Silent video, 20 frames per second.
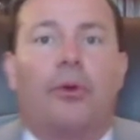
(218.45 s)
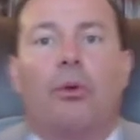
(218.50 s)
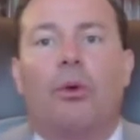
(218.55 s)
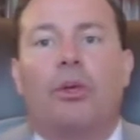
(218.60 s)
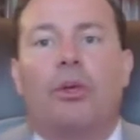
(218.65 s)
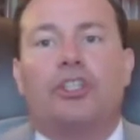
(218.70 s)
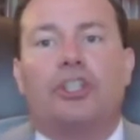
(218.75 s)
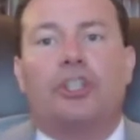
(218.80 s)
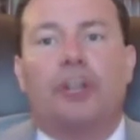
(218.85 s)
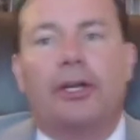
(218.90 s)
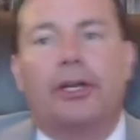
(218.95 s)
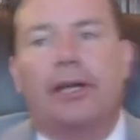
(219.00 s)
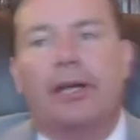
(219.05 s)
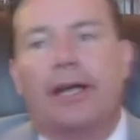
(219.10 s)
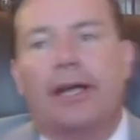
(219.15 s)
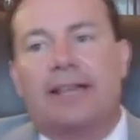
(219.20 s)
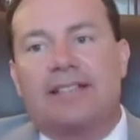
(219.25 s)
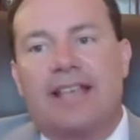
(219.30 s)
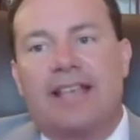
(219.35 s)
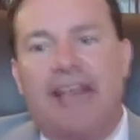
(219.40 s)
We
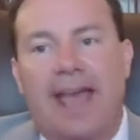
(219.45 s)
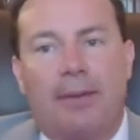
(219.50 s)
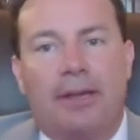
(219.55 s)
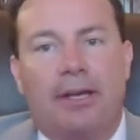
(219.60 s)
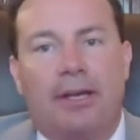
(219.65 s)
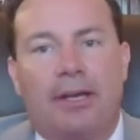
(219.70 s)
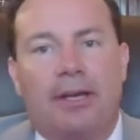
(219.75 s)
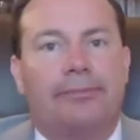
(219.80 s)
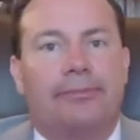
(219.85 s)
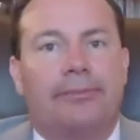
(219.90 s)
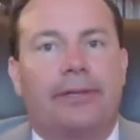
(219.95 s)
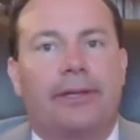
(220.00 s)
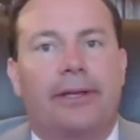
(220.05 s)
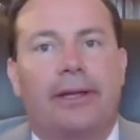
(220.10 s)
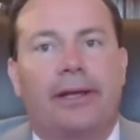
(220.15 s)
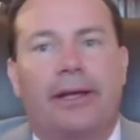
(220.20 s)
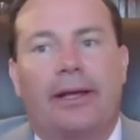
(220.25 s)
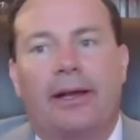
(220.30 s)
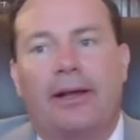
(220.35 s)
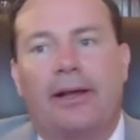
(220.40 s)
should examine,
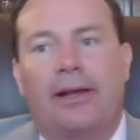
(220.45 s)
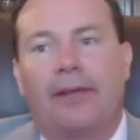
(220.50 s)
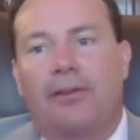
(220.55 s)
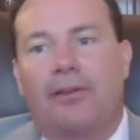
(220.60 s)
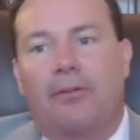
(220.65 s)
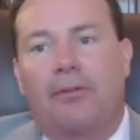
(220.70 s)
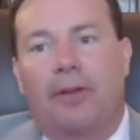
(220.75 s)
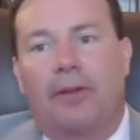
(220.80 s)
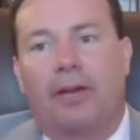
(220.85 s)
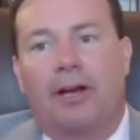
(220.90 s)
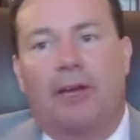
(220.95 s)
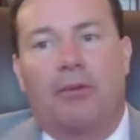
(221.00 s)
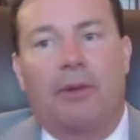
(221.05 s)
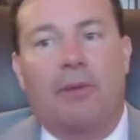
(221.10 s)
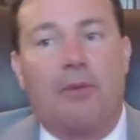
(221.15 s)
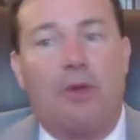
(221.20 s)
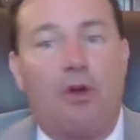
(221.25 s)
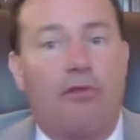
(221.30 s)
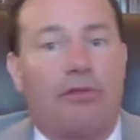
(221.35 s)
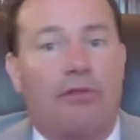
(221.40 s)
and I think we ought to
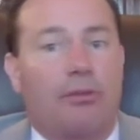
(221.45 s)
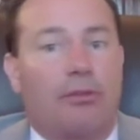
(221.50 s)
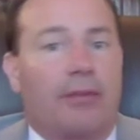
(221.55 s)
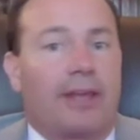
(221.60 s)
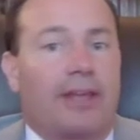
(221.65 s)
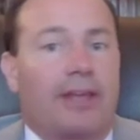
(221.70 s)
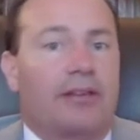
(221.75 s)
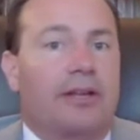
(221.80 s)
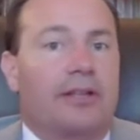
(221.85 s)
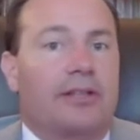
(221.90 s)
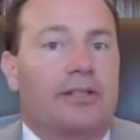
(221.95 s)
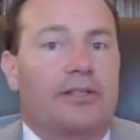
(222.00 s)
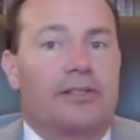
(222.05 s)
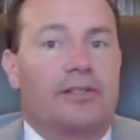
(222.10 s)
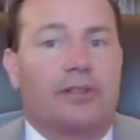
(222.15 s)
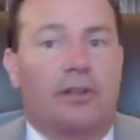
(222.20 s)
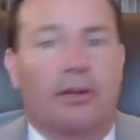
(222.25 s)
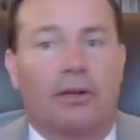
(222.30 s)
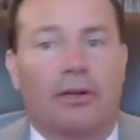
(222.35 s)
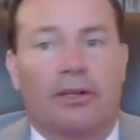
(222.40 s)
remove, the
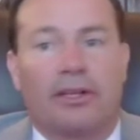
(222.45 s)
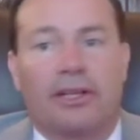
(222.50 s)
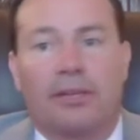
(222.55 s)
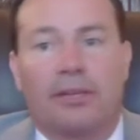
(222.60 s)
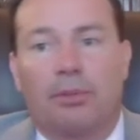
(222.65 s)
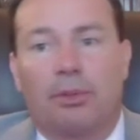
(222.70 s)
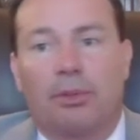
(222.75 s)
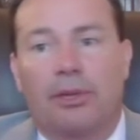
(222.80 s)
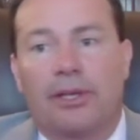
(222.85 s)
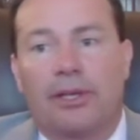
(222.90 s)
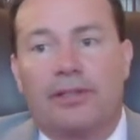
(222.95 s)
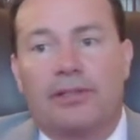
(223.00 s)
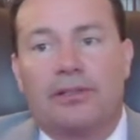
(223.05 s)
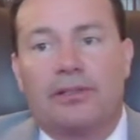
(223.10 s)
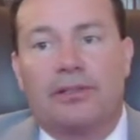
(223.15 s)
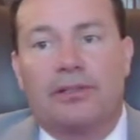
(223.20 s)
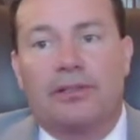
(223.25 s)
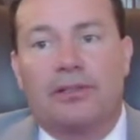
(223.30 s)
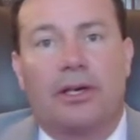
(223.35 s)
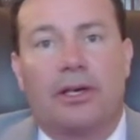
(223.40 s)
regulations currently in
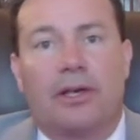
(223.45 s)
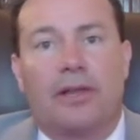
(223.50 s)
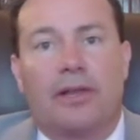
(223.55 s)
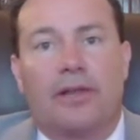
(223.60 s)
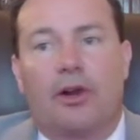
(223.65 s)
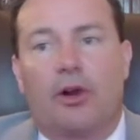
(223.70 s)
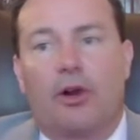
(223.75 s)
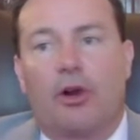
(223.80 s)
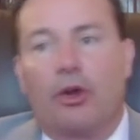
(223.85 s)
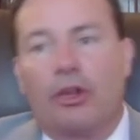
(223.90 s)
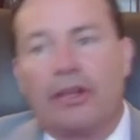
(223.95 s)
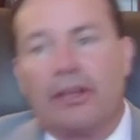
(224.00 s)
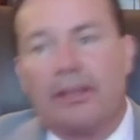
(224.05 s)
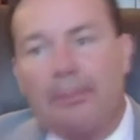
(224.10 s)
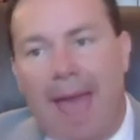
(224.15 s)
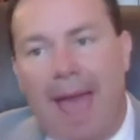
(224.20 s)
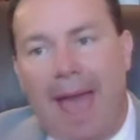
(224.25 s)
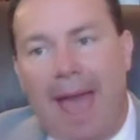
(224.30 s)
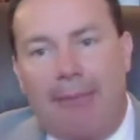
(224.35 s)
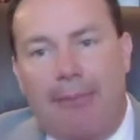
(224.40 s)
place that are holding
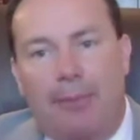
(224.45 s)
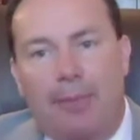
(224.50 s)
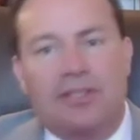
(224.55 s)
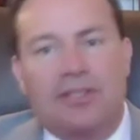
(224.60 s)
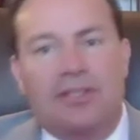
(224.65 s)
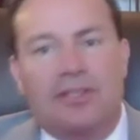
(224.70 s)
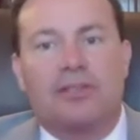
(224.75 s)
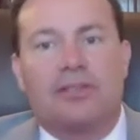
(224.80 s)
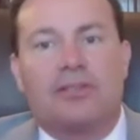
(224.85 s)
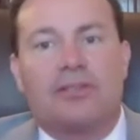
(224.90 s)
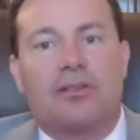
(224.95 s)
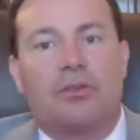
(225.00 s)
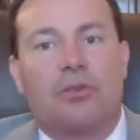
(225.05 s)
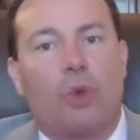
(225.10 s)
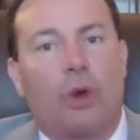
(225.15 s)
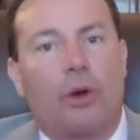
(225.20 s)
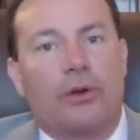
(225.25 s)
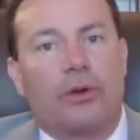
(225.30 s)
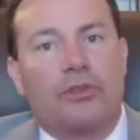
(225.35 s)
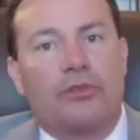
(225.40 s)
back businesses and
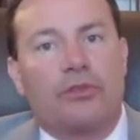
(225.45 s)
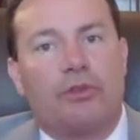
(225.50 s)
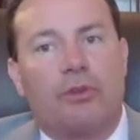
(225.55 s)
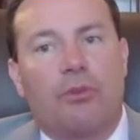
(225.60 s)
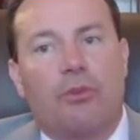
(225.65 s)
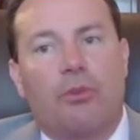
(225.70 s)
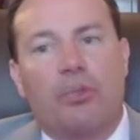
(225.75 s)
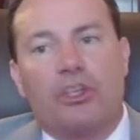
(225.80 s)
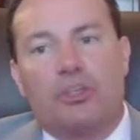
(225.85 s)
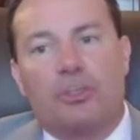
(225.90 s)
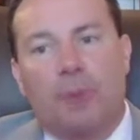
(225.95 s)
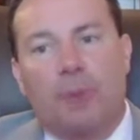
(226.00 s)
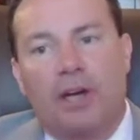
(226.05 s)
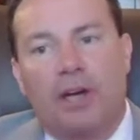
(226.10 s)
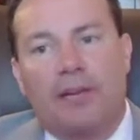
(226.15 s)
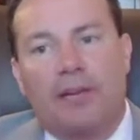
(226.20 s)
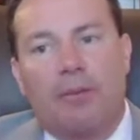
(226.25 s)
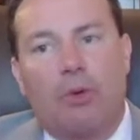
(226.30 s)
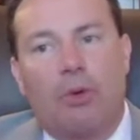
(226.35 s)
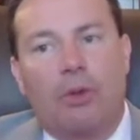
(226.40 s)
workers from
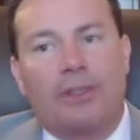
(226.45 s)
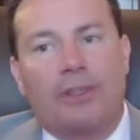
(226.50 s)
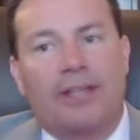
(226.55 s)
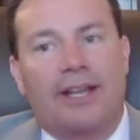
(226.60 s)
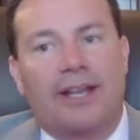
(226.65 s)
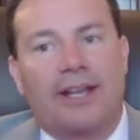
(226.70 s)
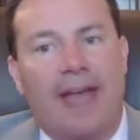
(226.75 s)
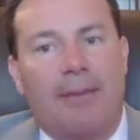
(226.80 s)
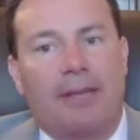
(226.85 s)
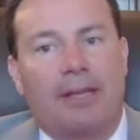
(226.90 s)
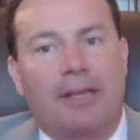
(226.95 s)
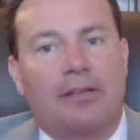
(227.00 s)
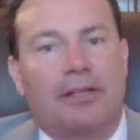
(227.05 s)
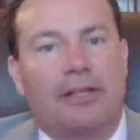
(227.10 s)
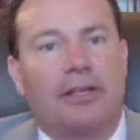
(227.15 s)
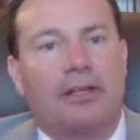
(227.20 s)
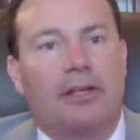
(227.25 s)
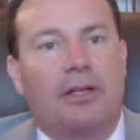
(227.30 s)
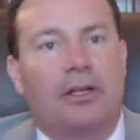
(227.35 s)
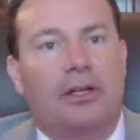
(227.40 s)
responding more dynamically